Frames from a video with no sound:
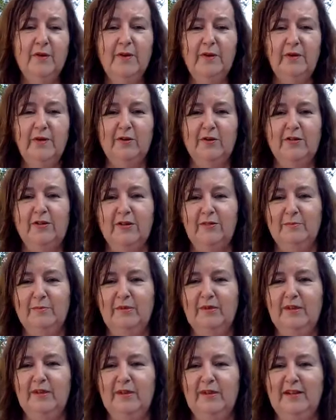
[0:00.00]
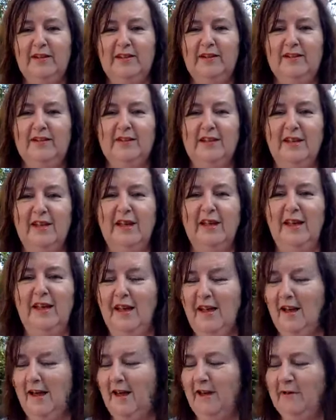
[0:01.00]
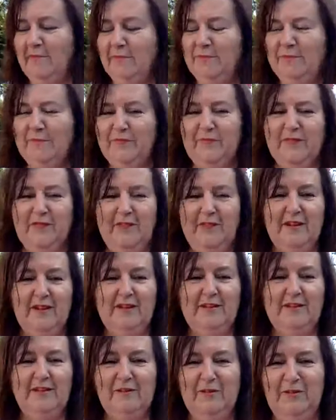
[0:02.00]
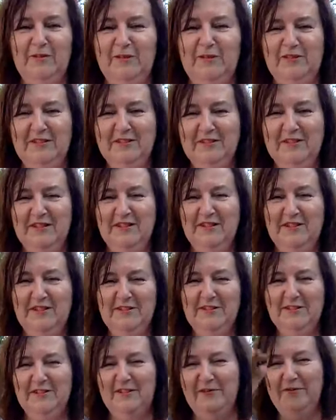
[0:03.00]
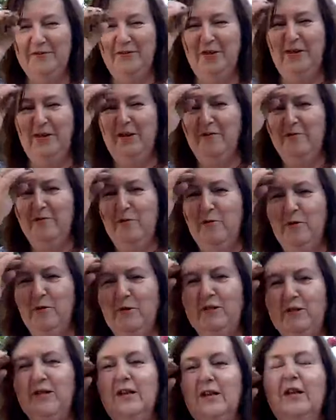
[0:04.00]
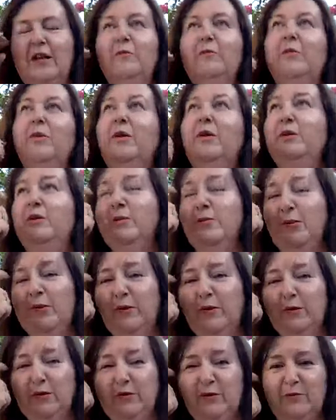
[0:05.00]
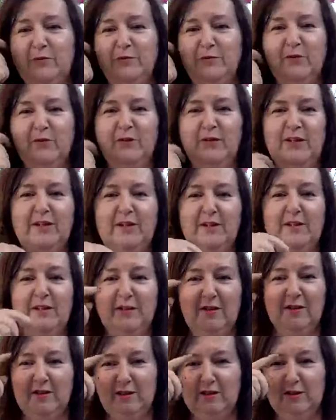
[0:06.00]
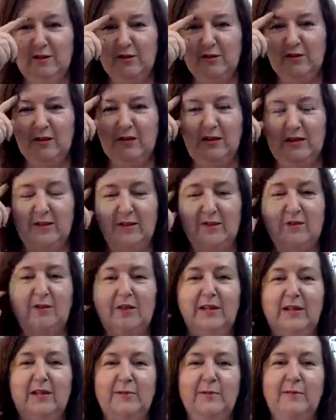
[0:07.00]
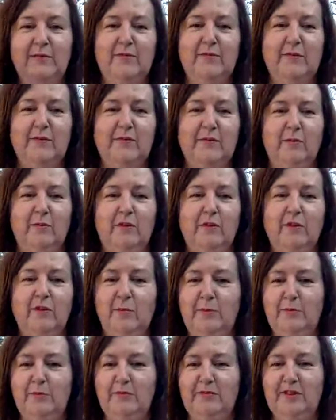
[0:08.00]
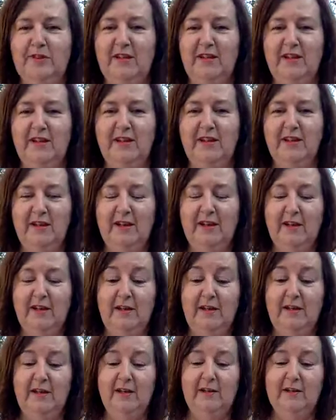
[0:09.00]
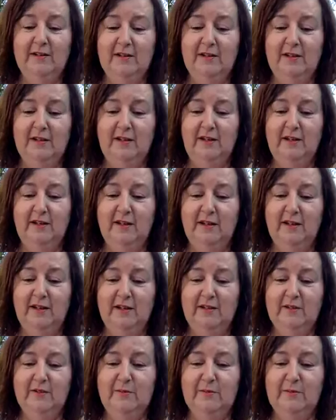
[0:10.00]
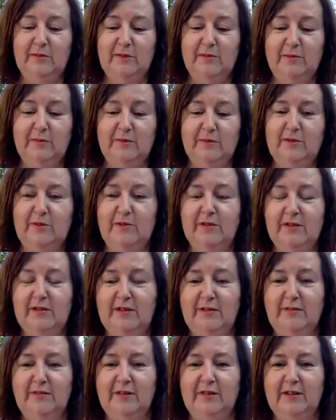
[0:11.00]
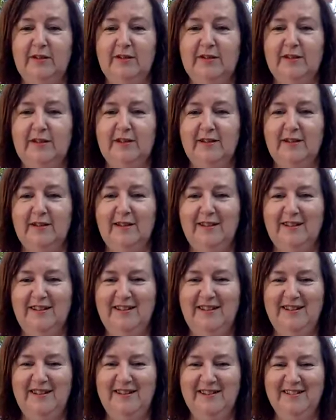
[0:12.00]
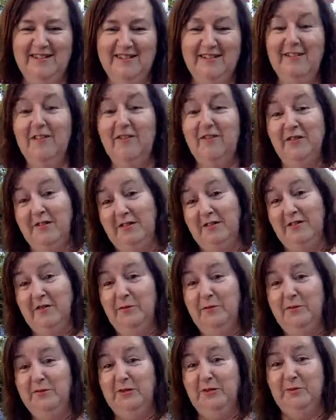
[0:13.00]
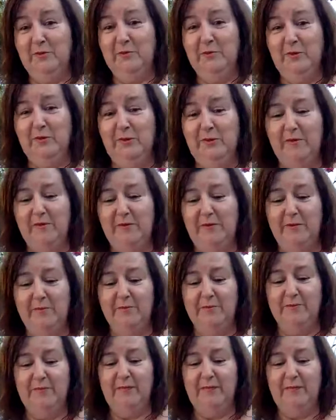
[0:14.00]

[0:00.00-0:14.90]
Good, I'm pleased that it's all looking good so far. I've warned my husband not to run into the garden and suddenly ask me if I want a cup of tea, because he sometimes does daft things like that. Not that a cup of tea wouldn't be welcome.